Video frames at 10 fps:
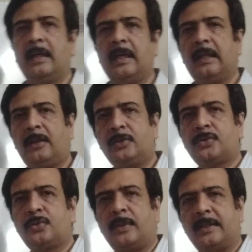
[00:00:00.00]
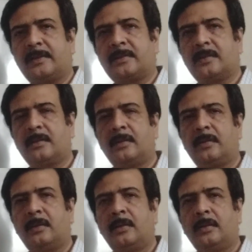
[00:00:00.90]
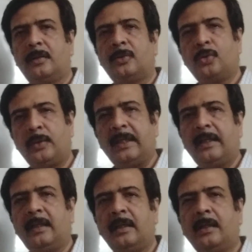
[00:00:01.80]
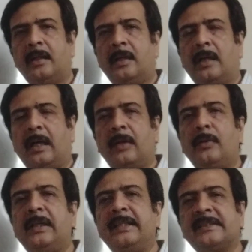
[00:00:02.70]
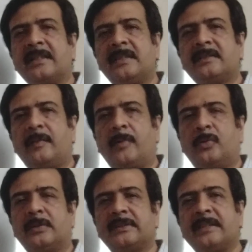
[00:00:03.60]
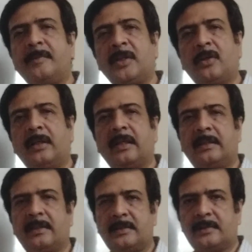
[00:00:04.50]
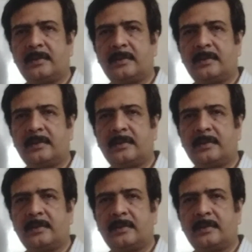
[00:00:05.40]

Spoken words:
Hello students, today I will discuss about semiconductors.